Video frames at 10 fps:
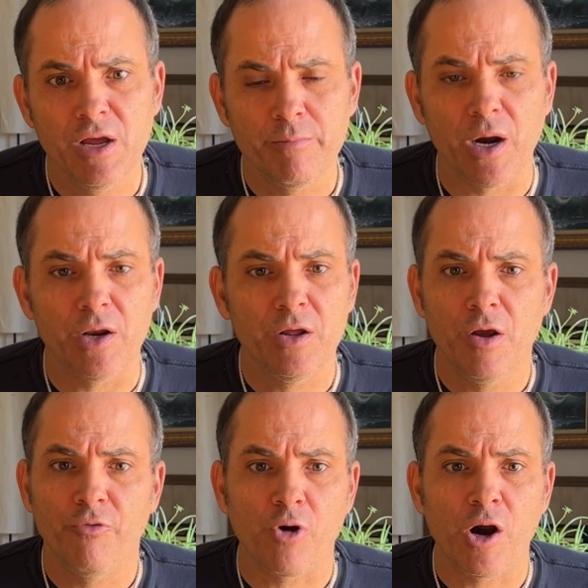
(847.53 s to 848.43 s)
But
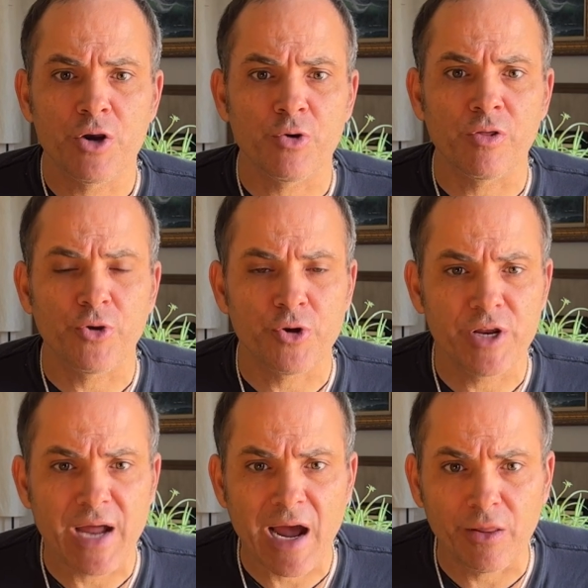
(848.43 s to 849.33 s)
for
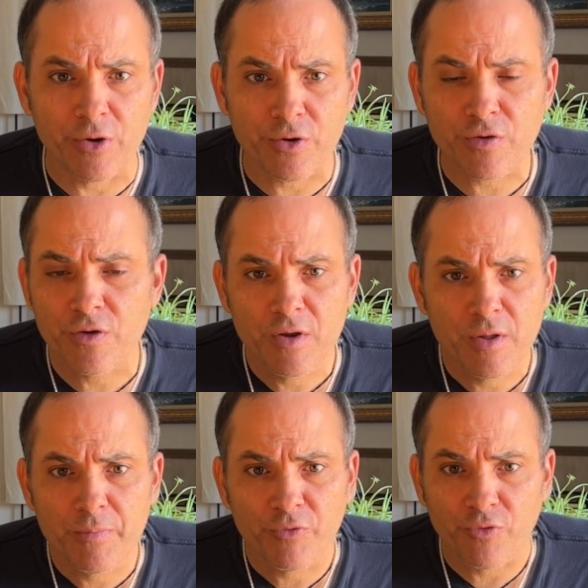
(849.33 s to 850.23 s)
$130
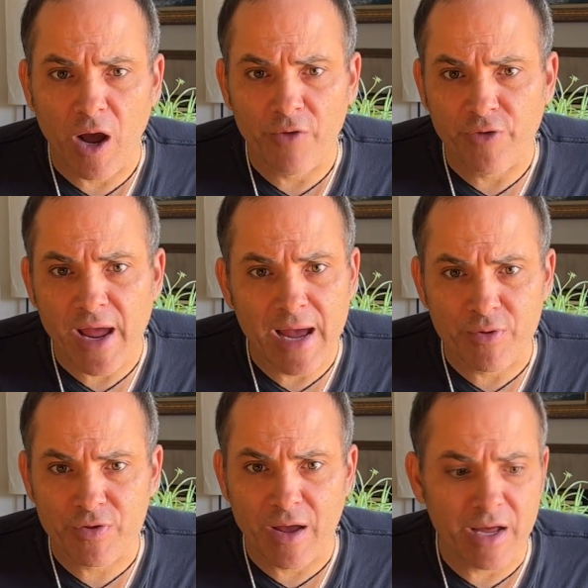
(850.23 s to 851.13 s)
off of
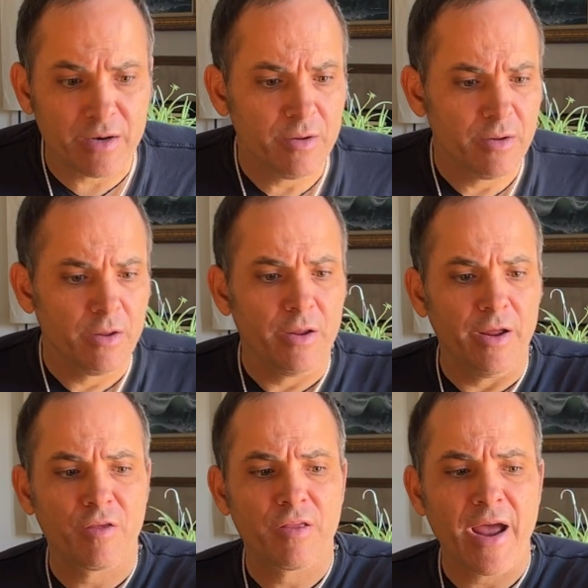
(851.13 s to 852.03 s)
Amazon,
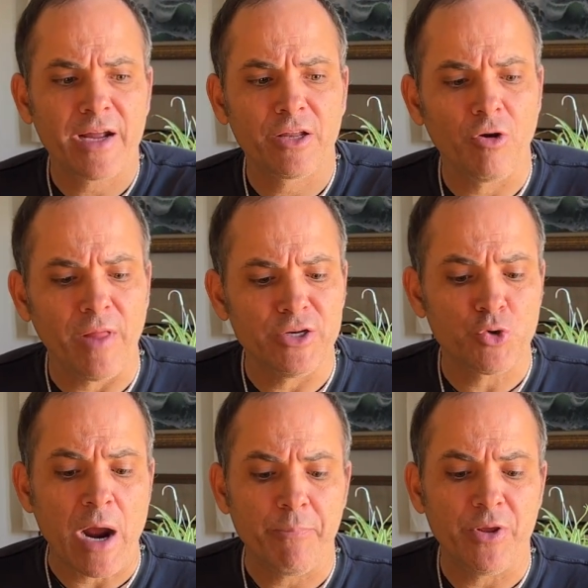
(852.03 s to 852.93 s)
it's tactical. I
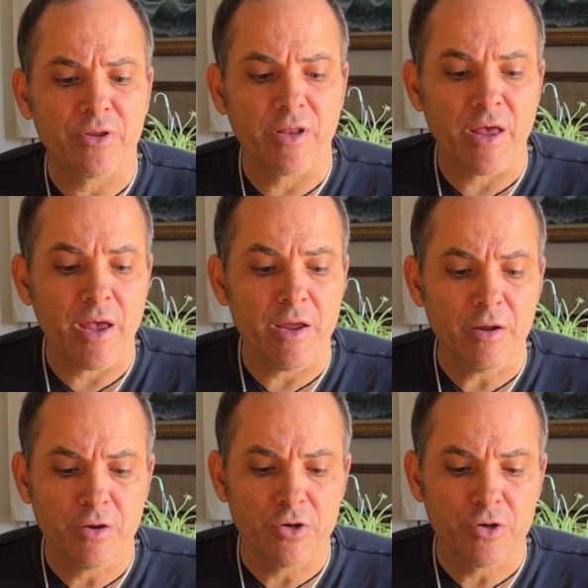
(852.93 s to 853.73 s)
dropped it today.